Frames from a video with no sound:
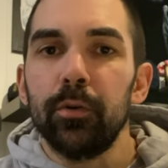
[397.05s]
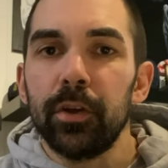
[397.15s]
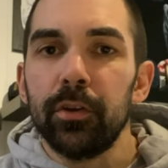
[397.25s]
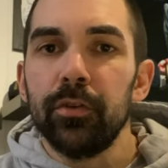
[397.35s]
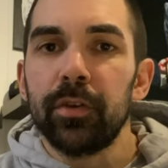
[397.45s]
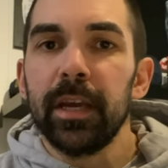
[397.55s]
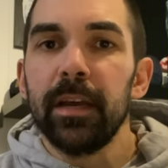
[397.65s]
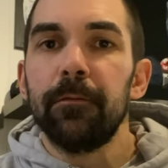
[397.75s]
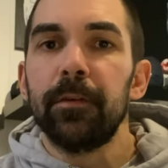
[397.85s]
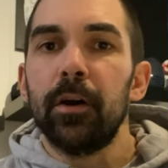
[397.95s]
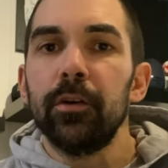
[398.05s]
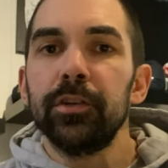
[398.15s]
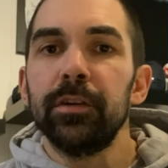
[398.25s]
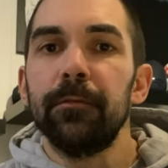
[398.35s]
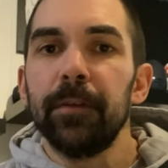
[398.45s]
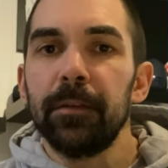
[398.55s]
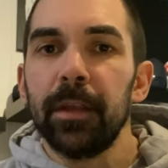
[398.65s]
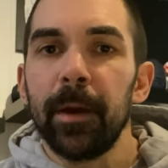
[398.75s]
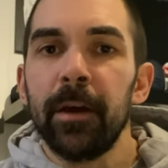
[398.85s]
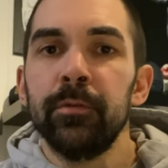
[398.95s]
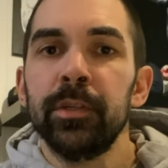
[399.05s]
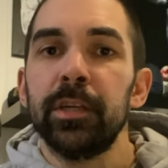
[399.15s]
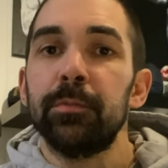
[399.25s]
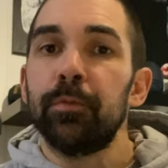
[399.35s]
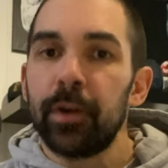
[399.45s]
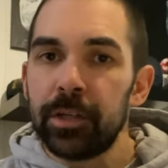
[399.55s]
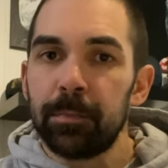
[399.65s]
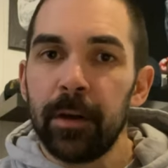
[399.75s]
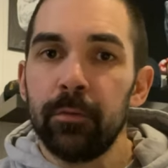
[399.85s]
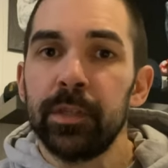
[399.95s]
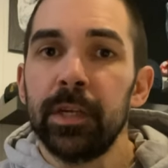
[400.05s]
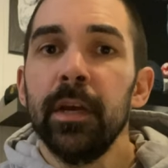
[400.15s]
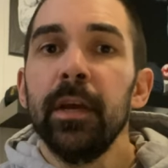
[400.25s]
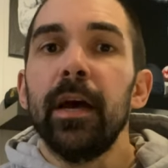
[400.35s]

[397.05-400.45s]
for £150, that's British pounds.